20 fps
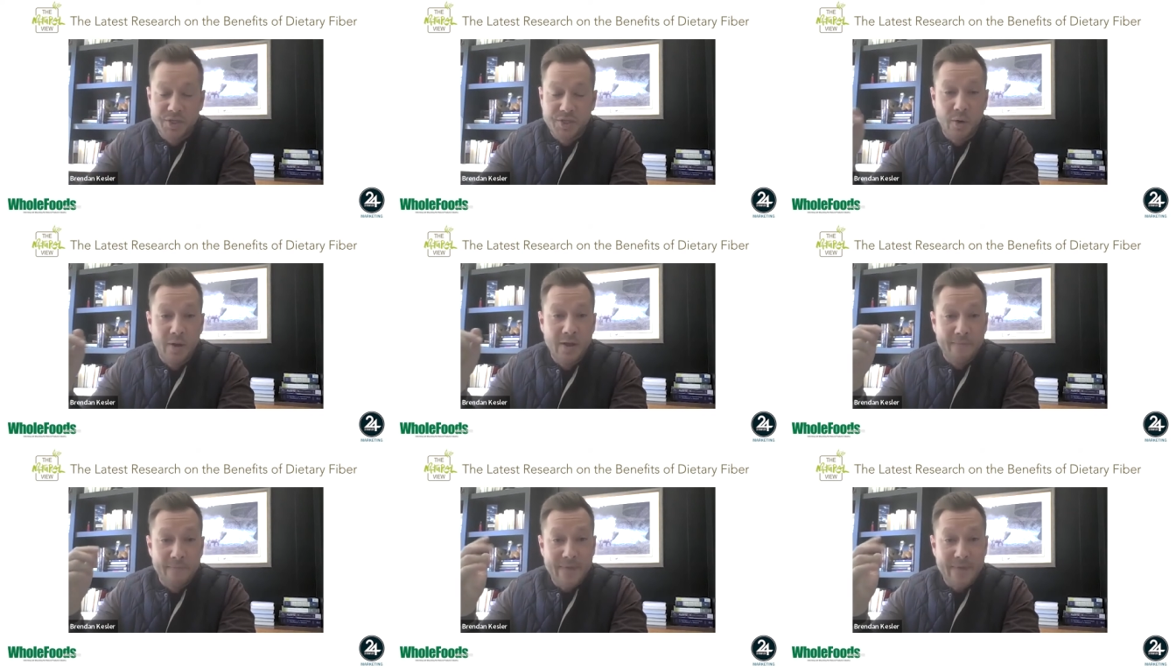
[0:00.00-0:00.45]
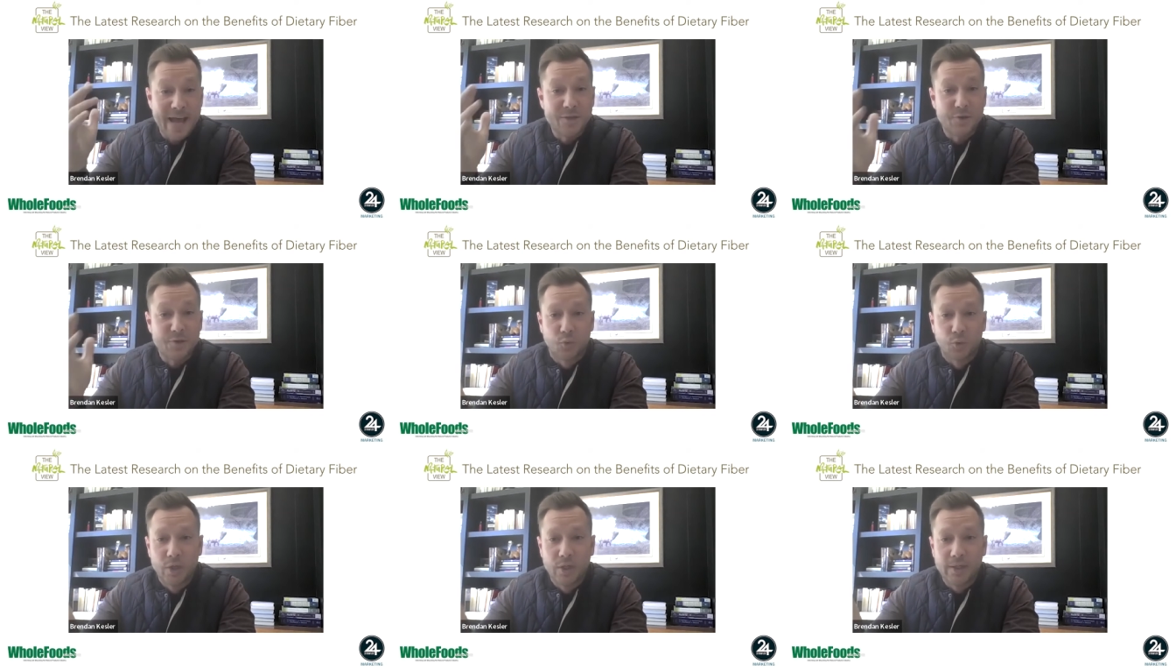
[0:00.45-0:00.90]
So
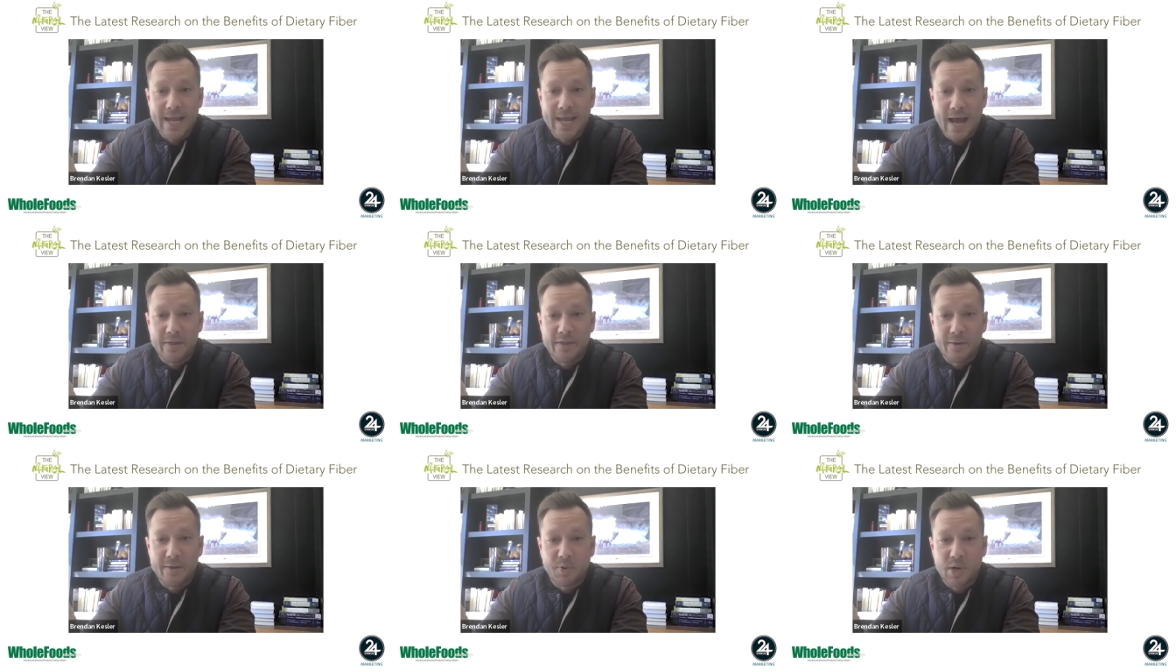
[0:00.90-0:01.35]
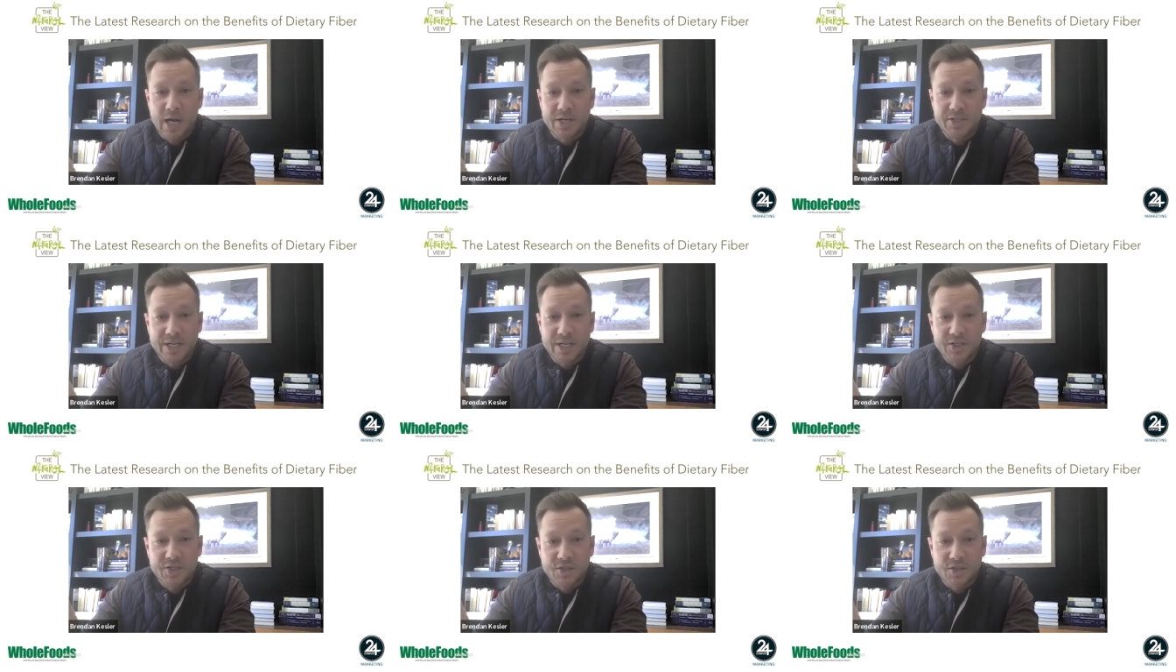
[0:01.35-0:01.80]
that's really how the
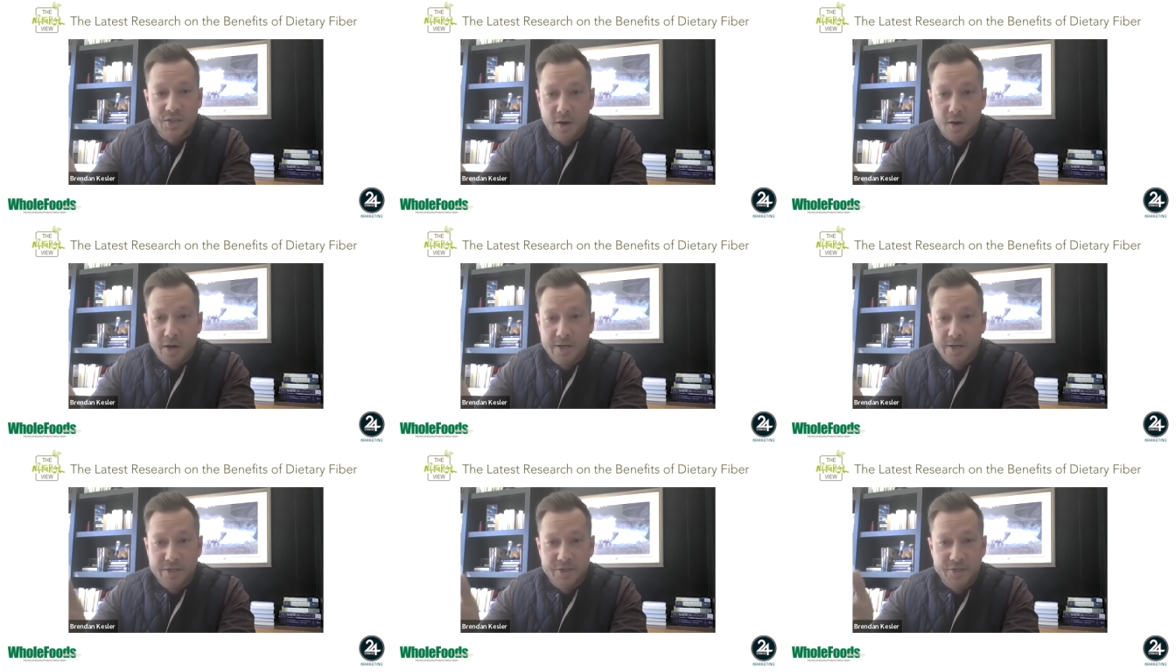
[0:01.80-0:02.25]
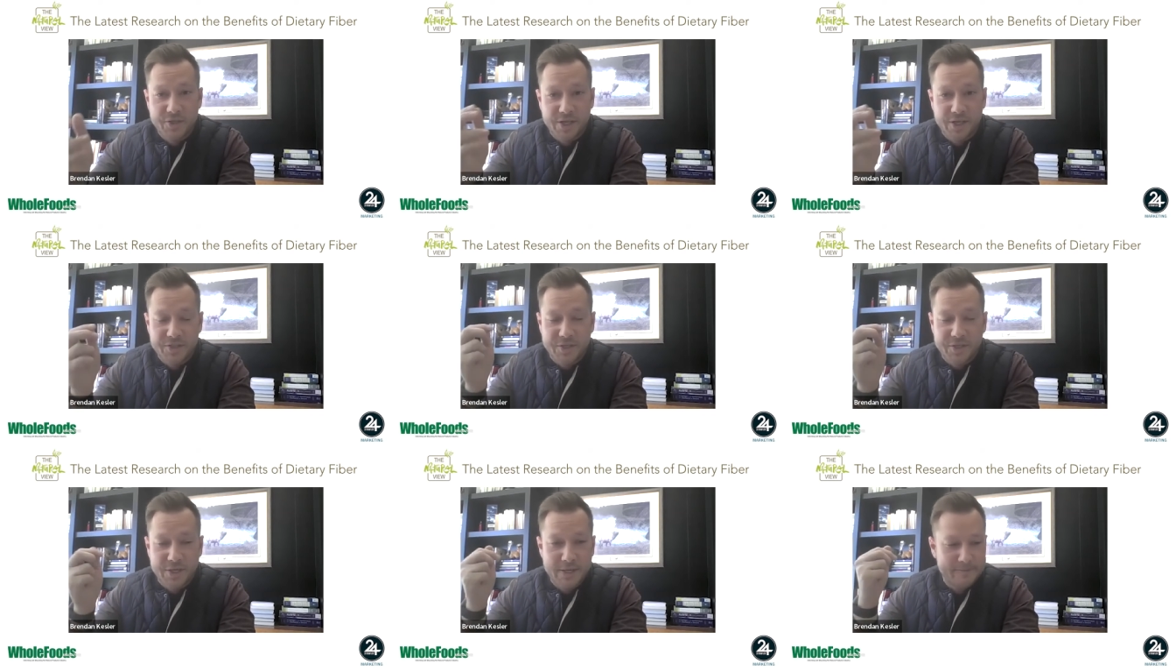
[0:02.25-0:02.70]
project started, is
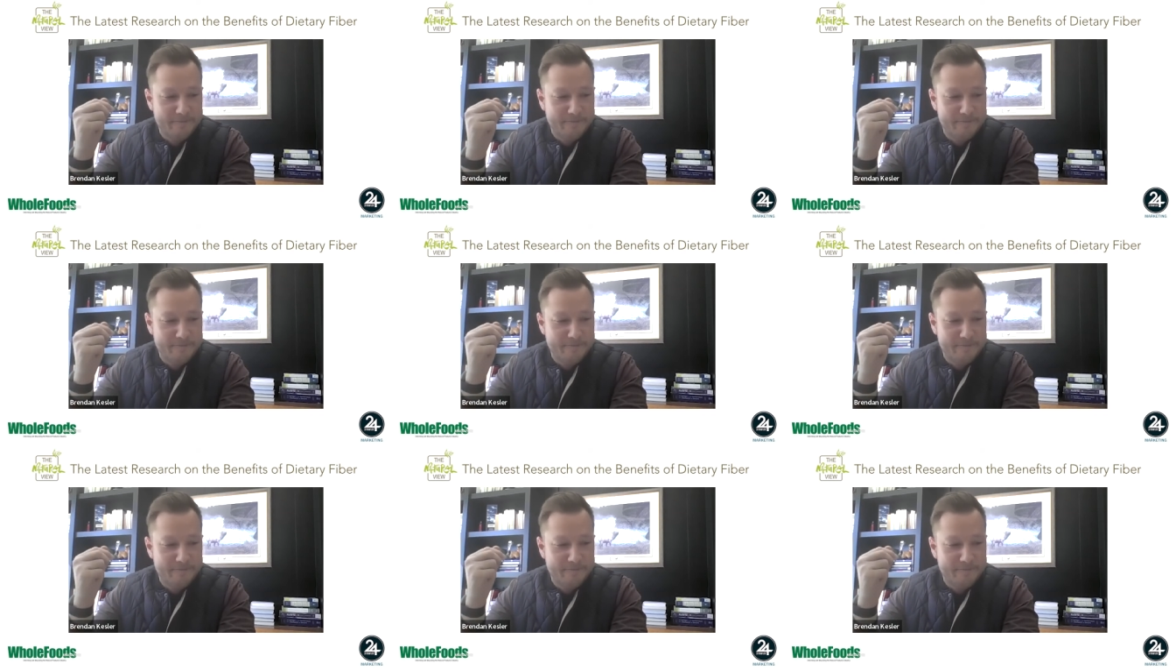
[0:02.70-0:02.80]
just